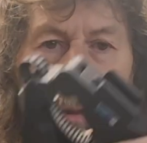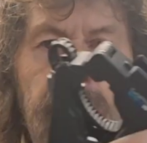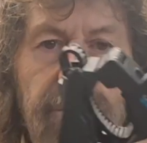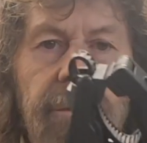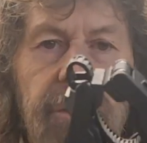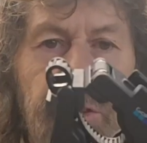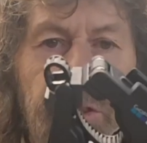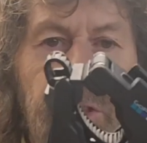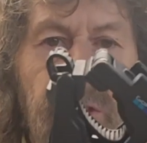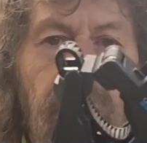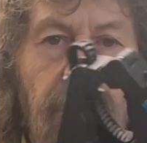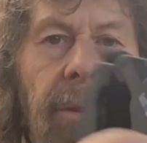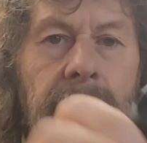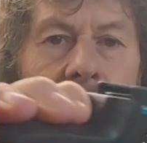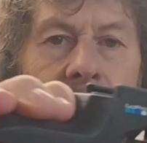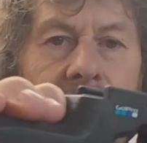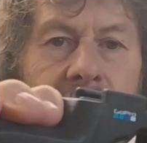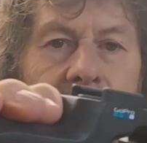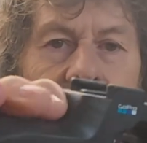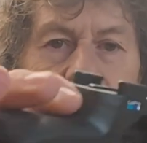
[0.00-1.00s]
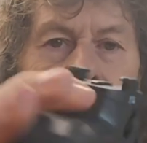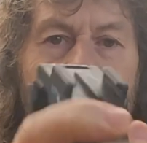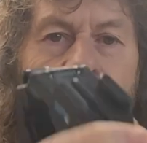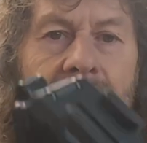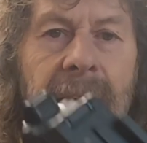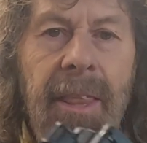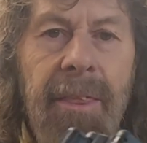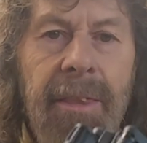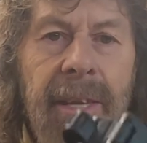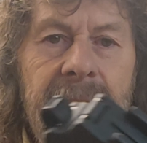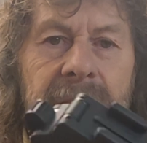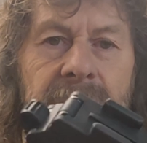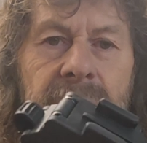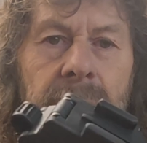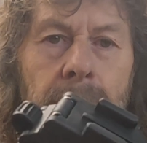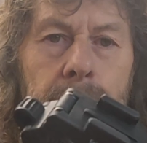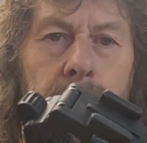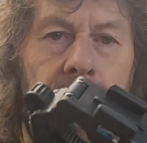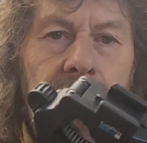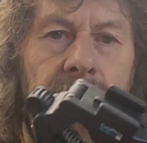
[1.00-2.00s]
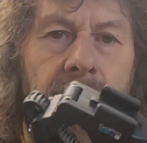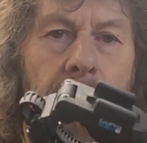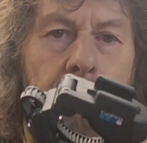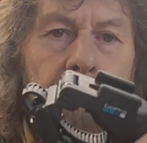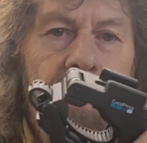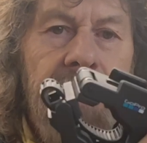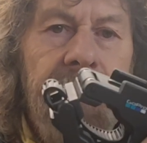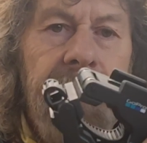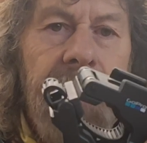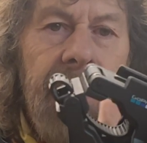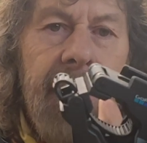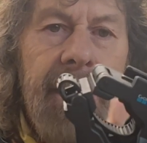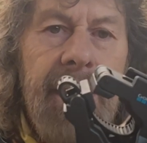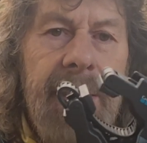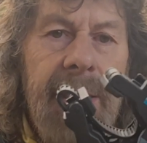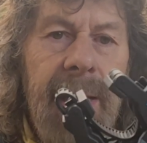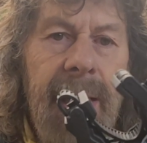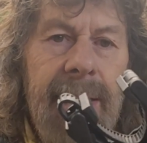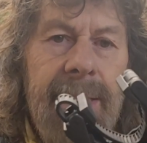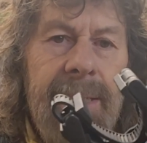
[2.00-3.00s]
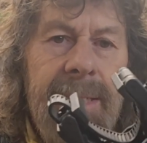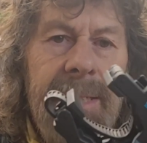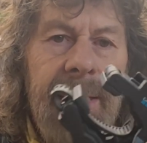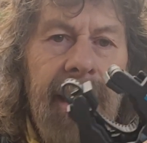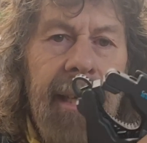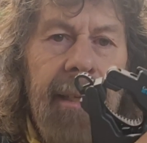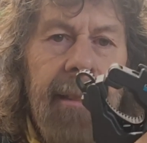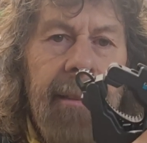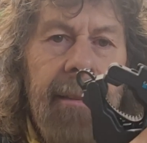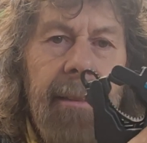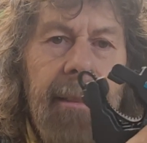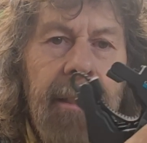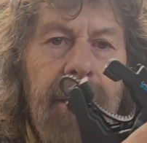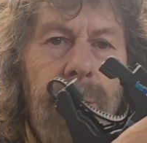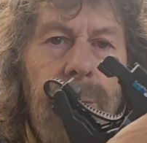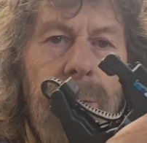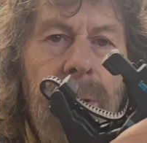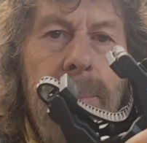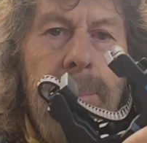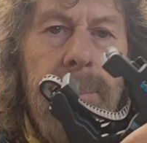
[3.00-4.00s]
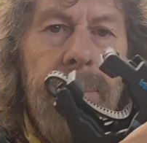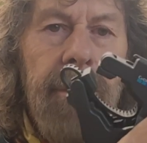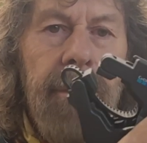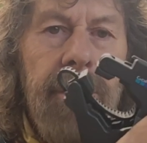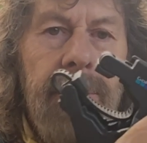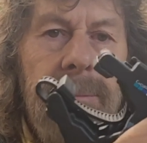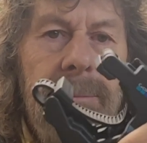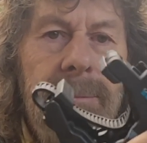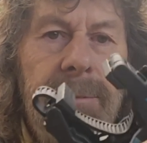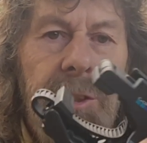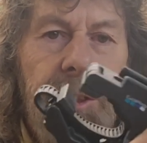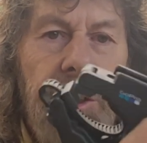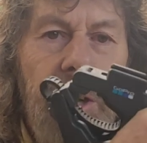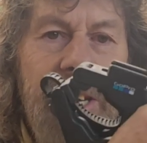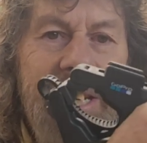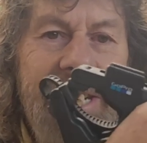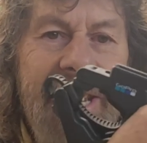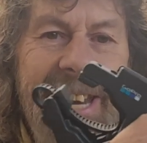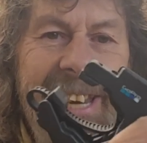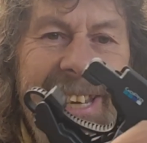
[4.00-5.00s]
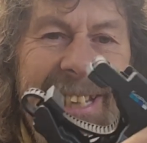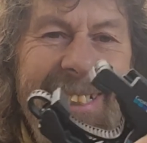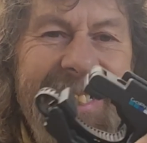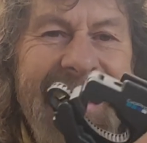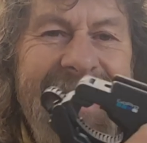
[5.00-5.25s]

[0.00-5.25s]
You've just got this. This doubles up as fantastic grip training.